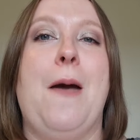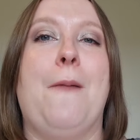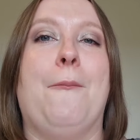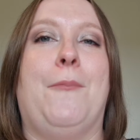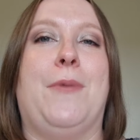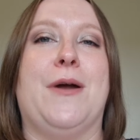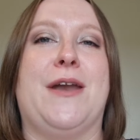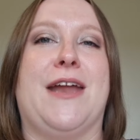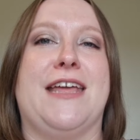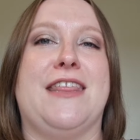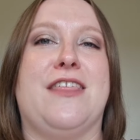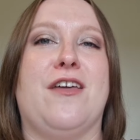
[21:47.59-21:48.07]

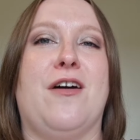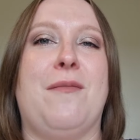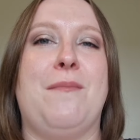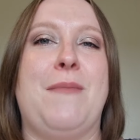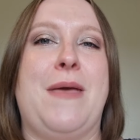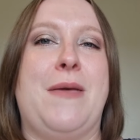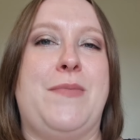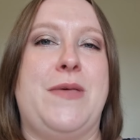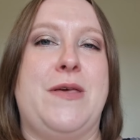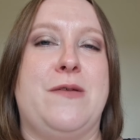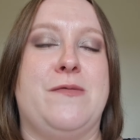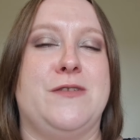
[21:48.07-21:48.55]
But I thought
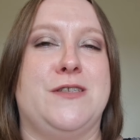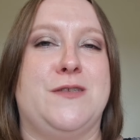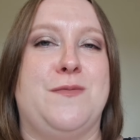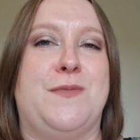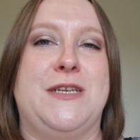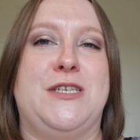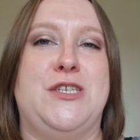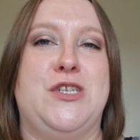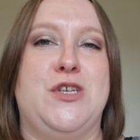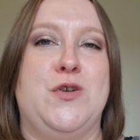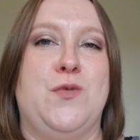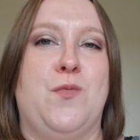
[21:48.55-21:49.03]
maybe it was a
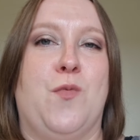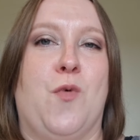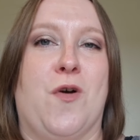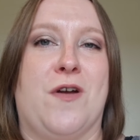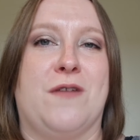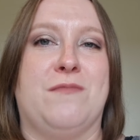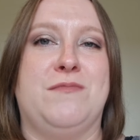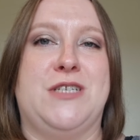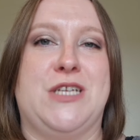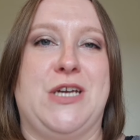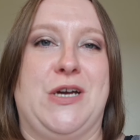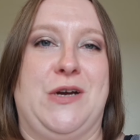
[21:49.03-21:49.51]
bit too
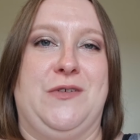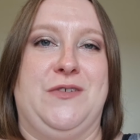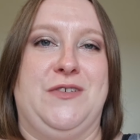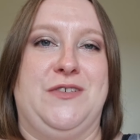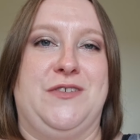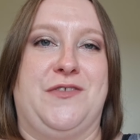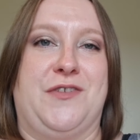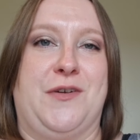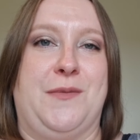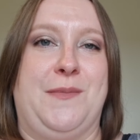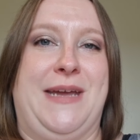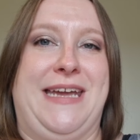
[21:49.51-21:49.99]
warm toned
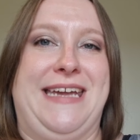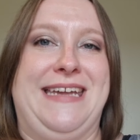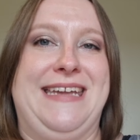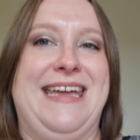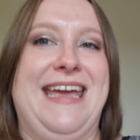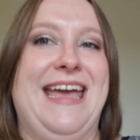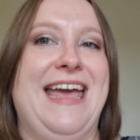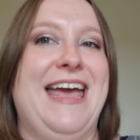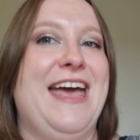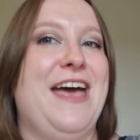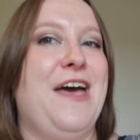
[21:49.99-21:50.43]
for me.